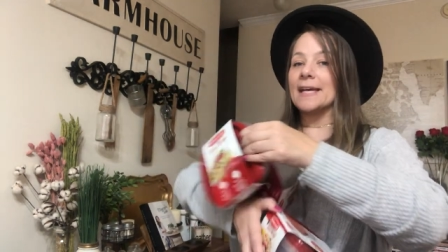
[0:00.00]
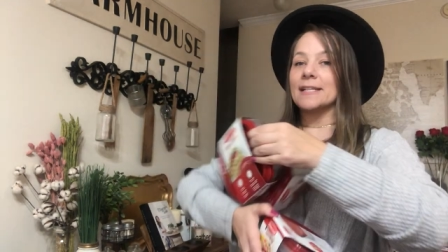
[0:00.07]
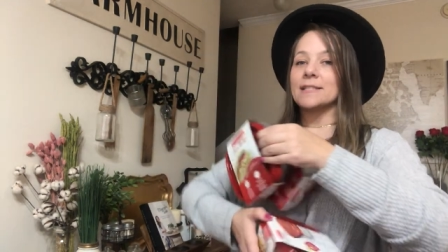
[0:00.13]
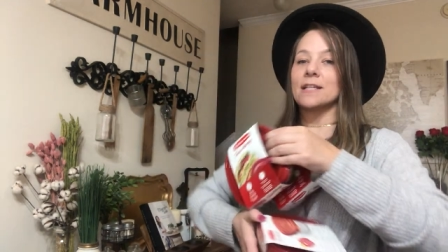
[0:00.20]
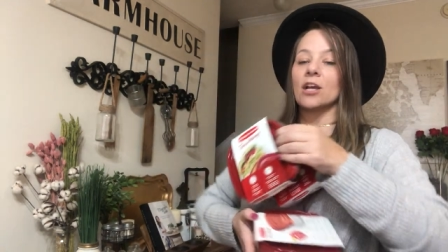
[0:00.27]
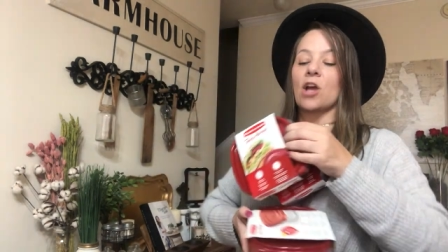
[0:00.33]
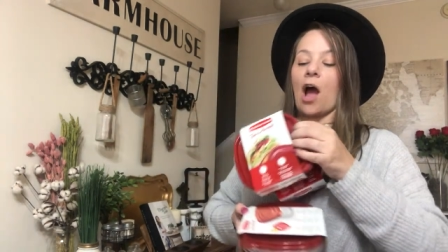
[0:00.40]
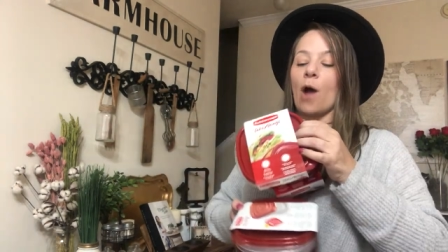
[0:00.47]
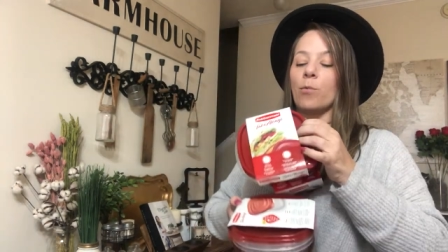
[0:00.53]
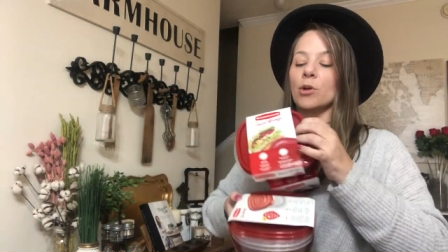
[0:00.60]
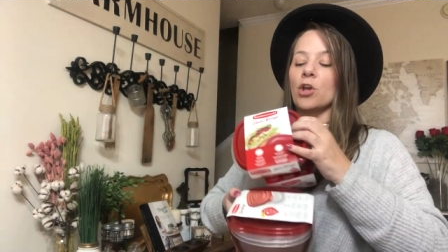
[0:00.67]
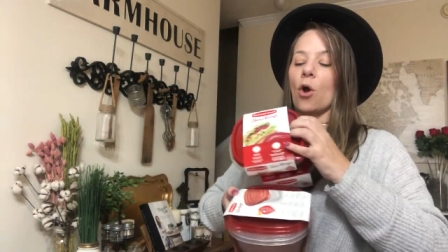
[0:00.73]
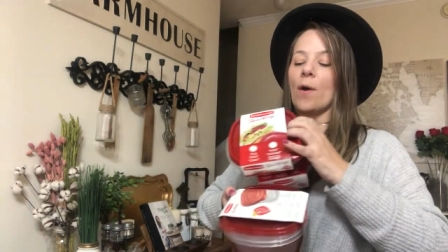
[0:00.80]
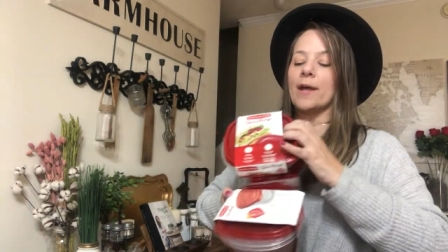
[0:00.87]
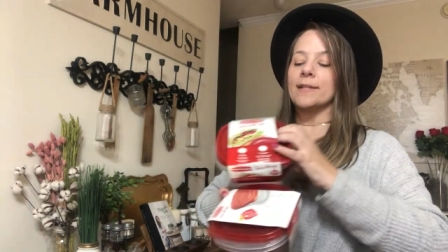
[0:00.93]
And I
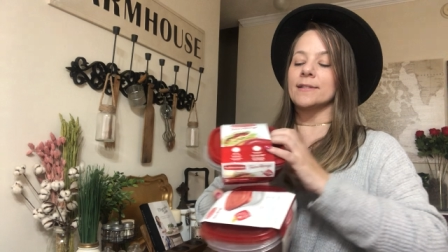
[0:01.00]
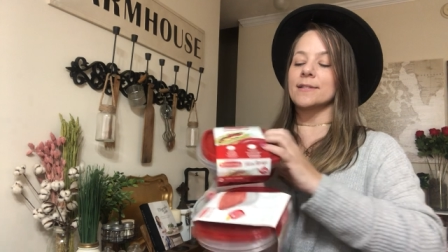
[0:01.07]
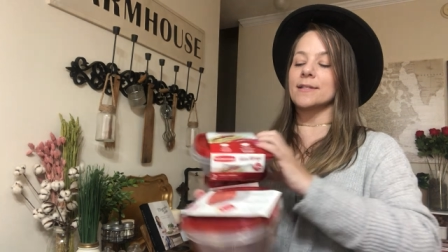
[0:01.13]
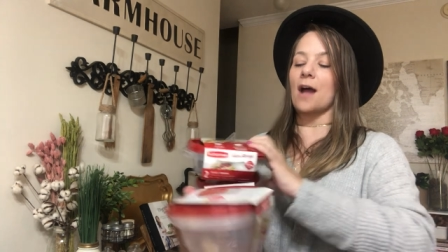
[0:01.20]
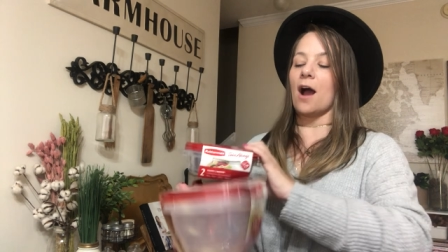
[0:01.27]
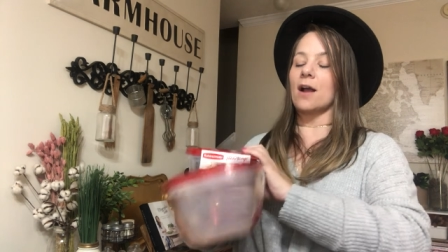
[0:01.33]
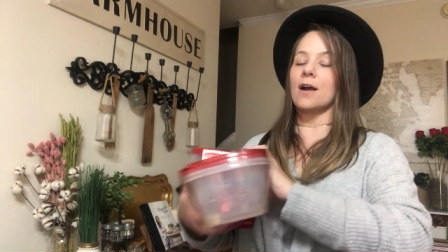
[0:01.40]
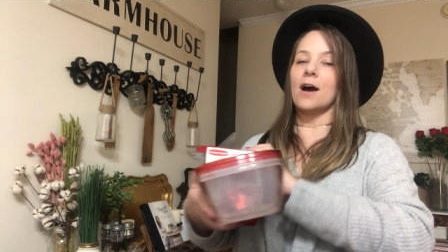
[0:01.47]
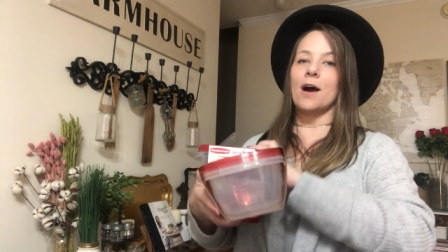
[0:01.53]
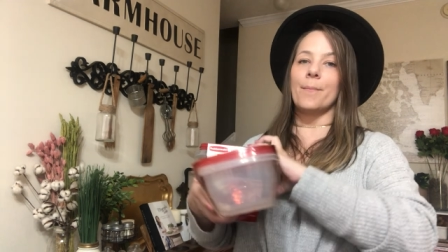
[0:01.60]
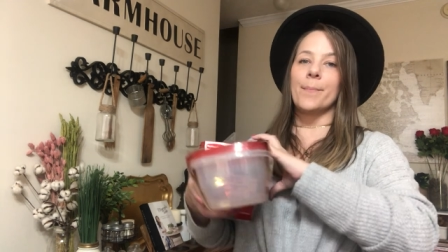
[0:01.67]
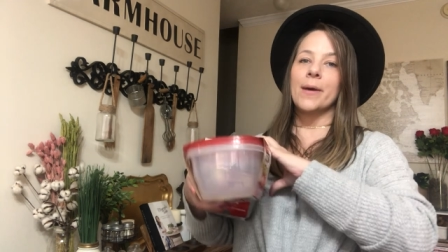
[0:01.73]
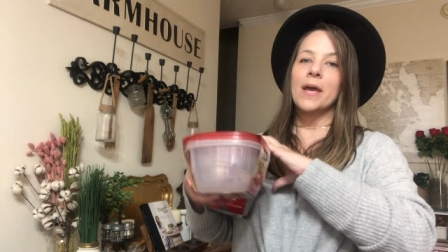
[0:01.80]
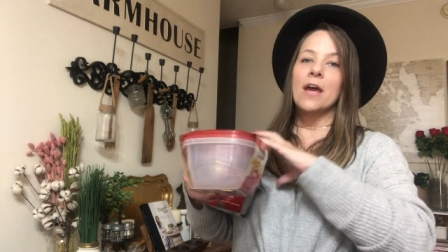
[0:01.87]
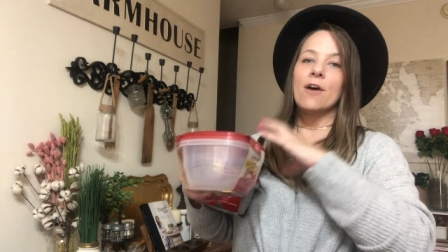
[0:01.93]
would go ahead and stock
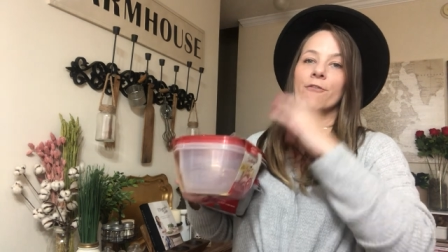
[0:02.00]
up